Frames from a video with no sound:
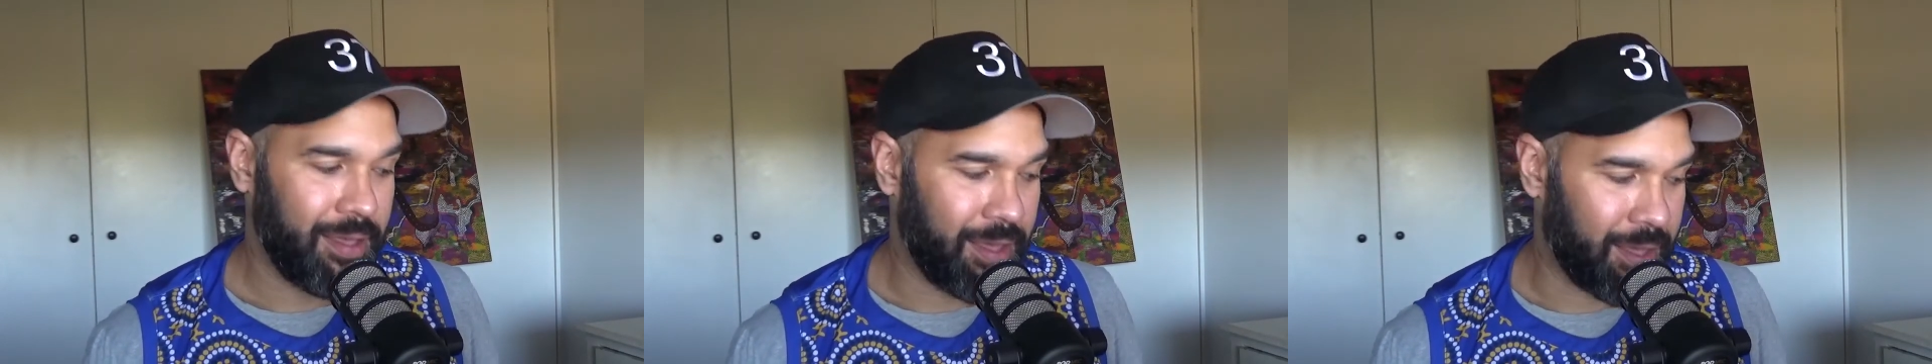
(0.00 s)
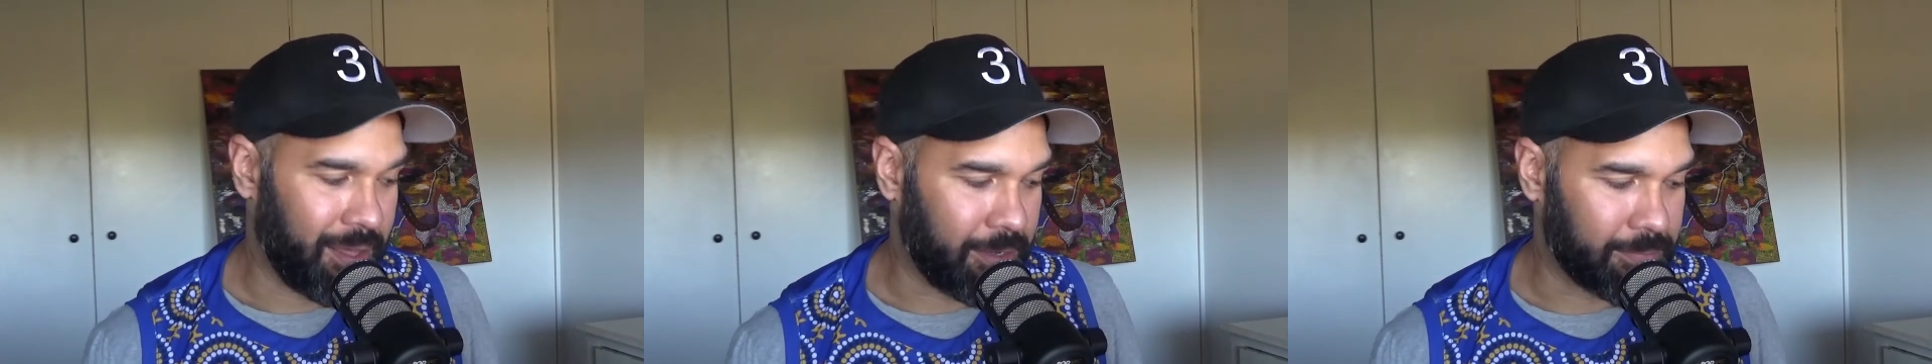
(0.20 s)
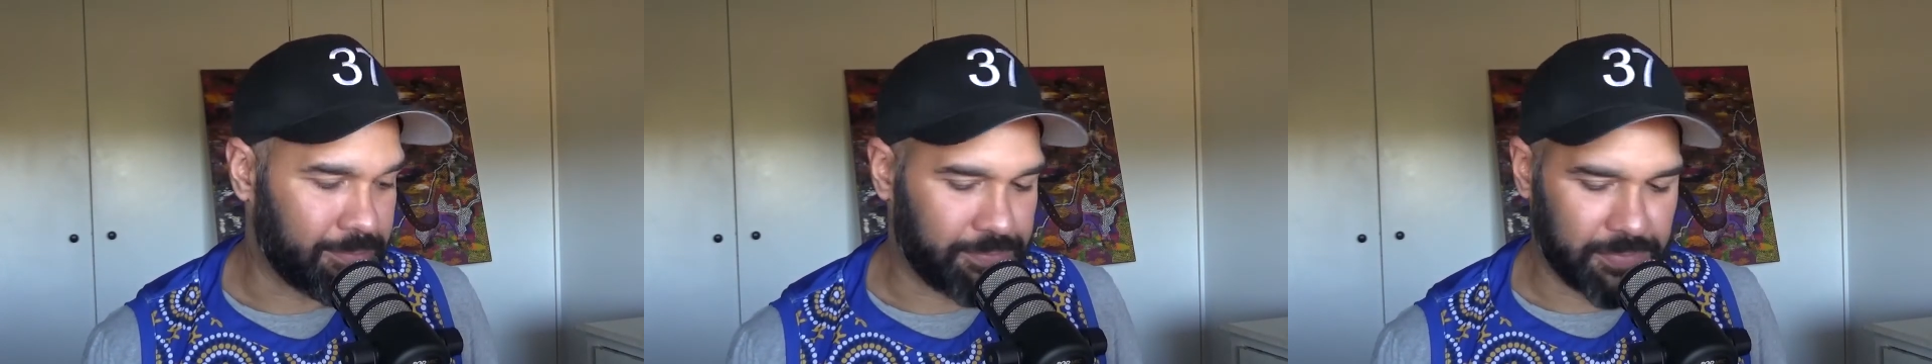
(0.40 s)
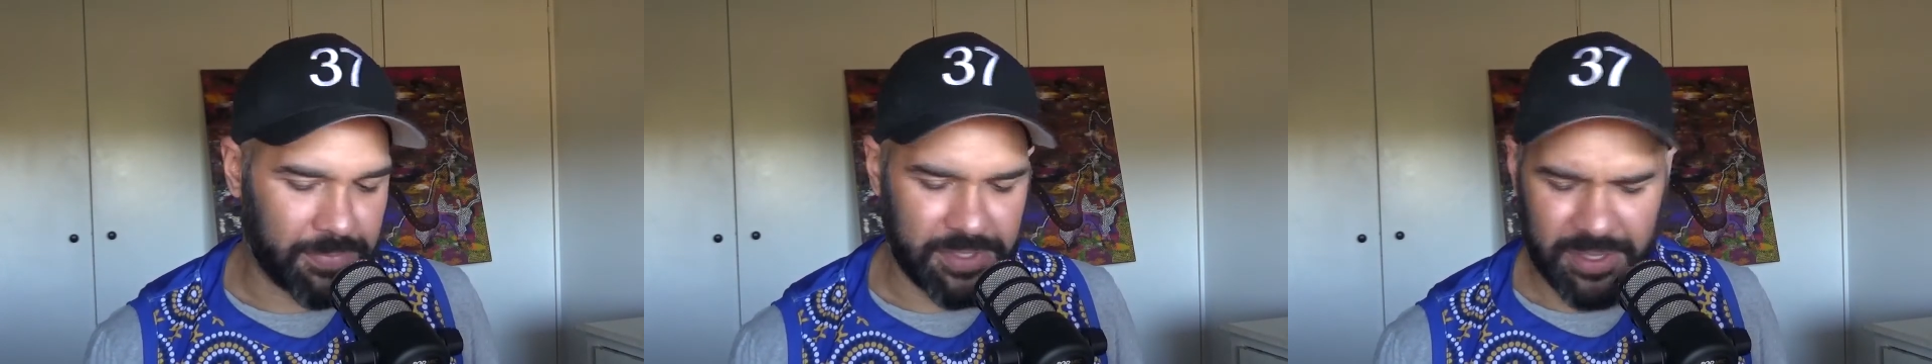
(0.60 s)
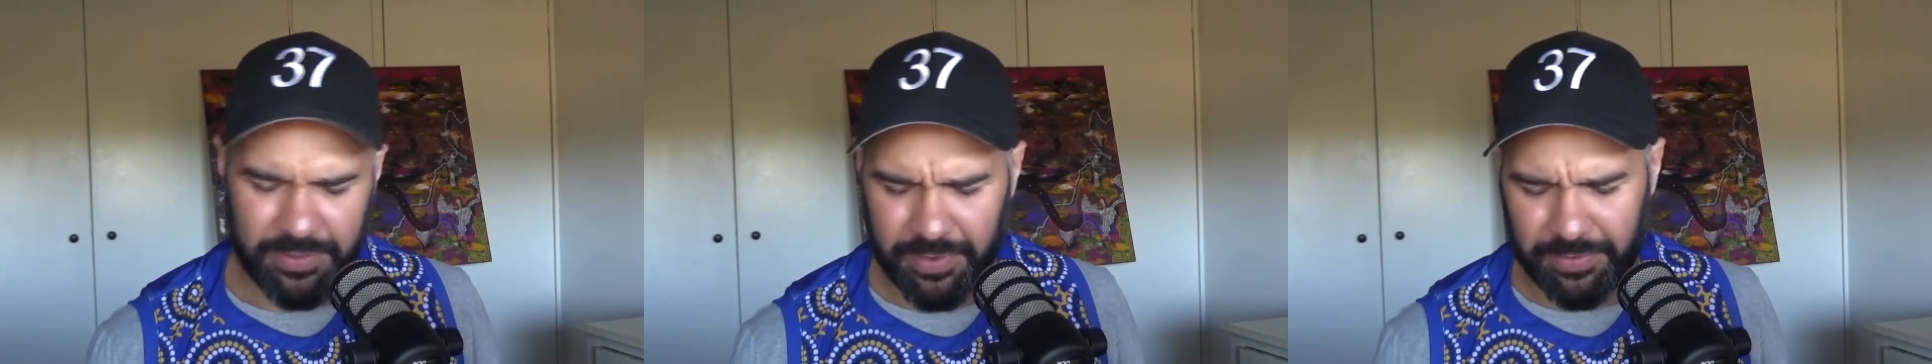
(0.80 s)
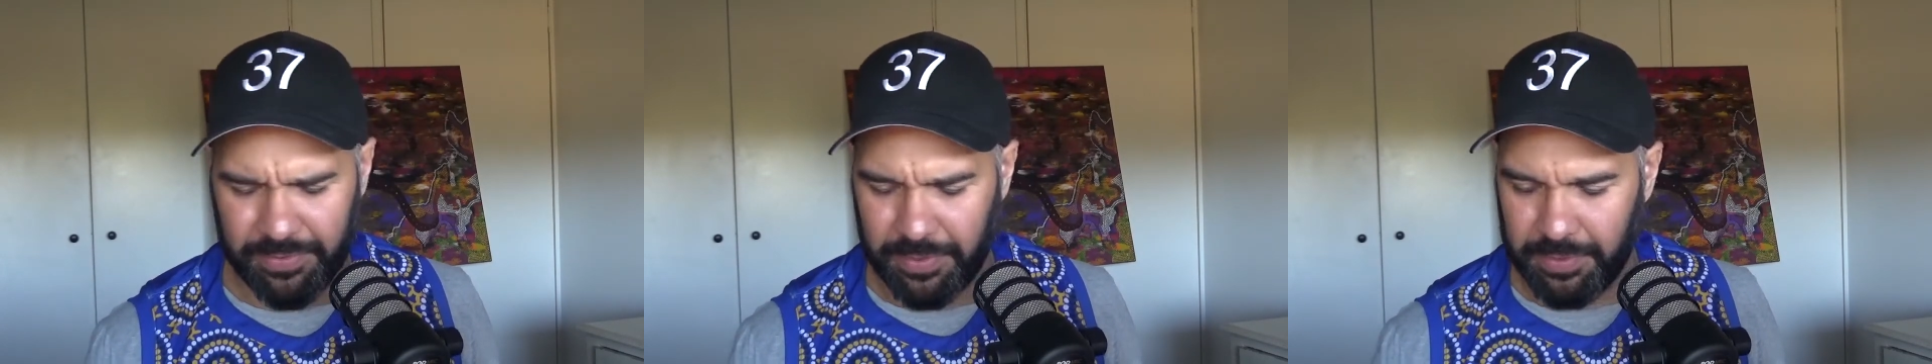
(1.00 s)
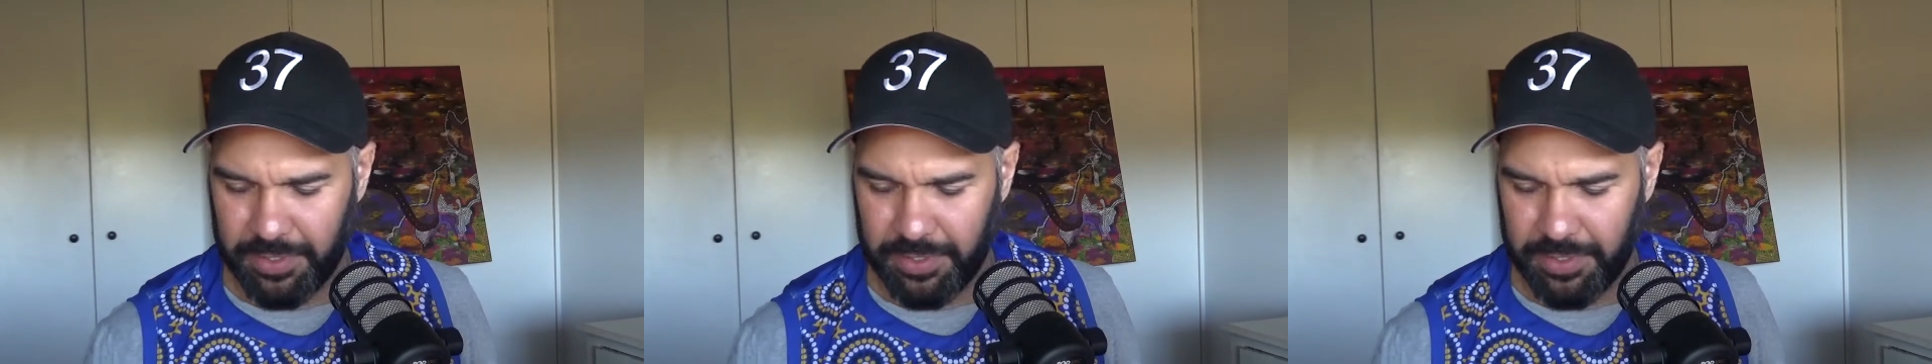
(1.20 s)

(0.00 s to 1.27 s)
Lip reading: There's even a few